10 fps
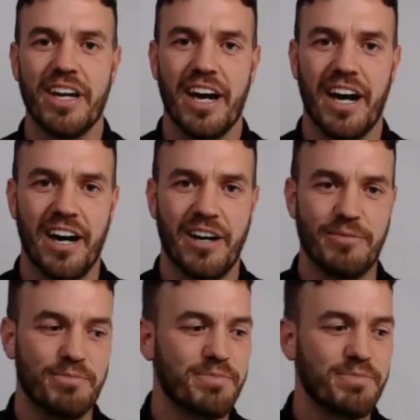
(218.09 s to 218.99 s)

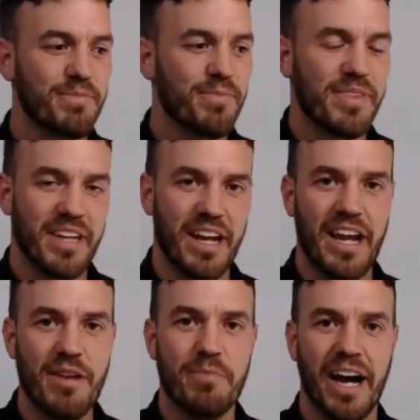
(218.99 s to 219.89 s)
that are
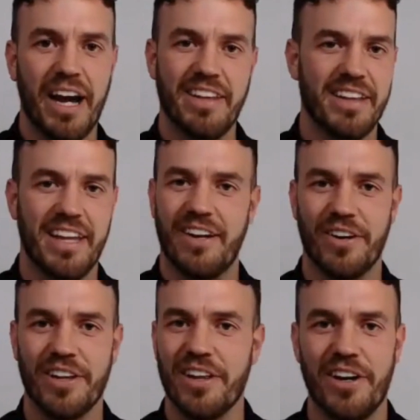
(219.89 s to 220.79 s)
in pain, that they're not
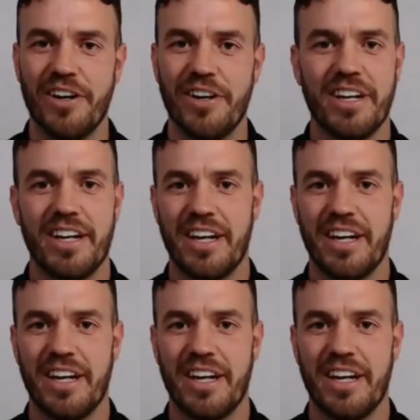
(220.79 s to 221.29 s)
alone.